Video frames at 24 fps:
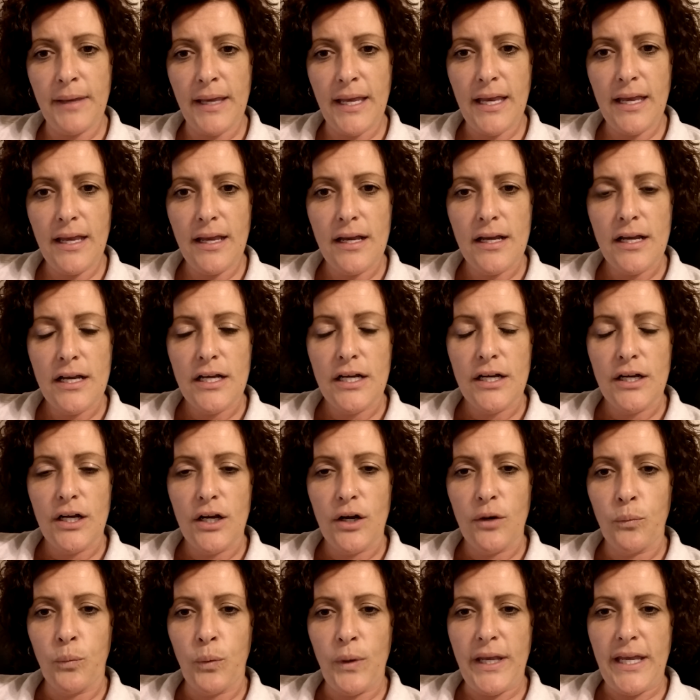me.
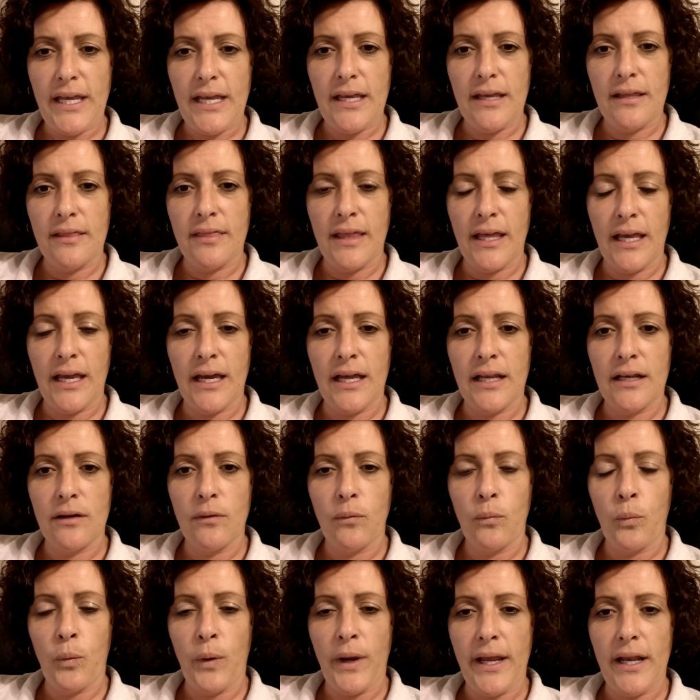We
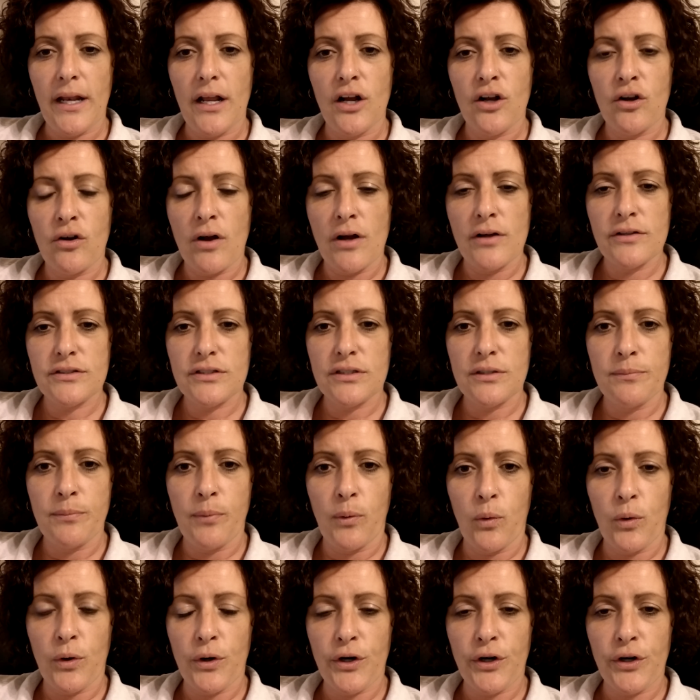then went across the
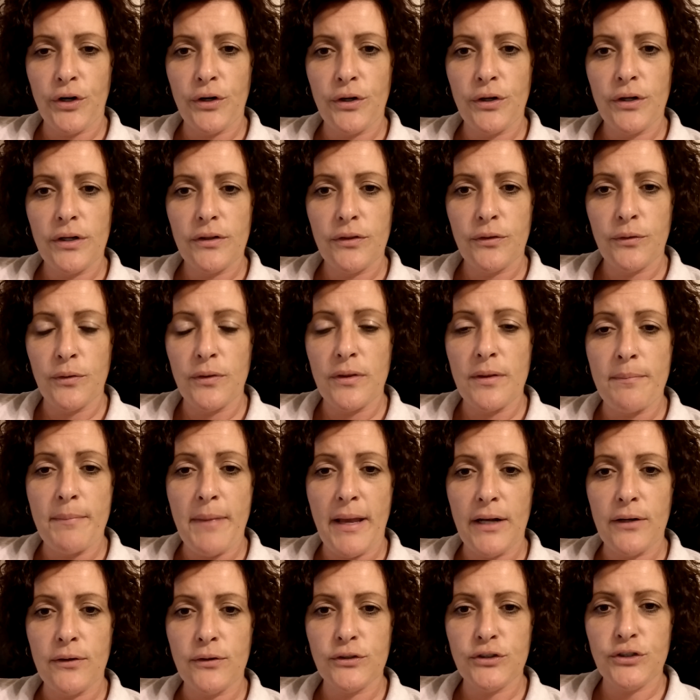border through the
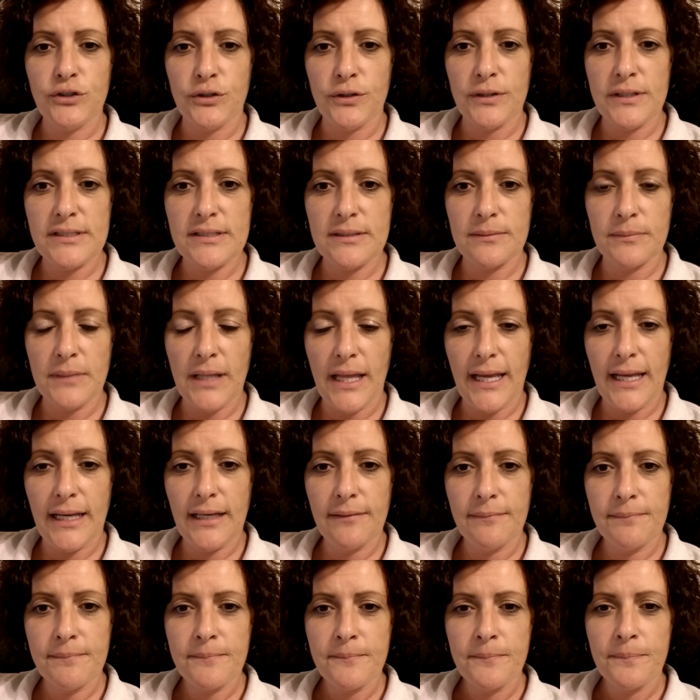medical tourism
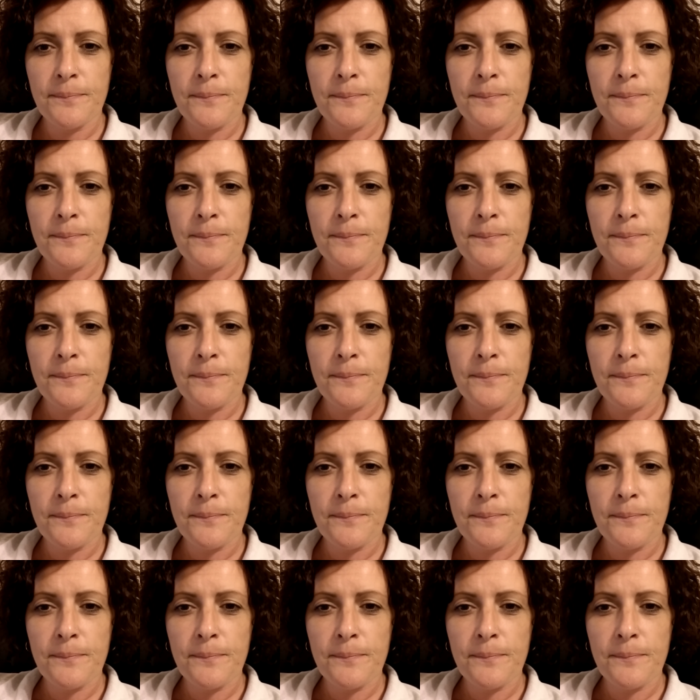lane,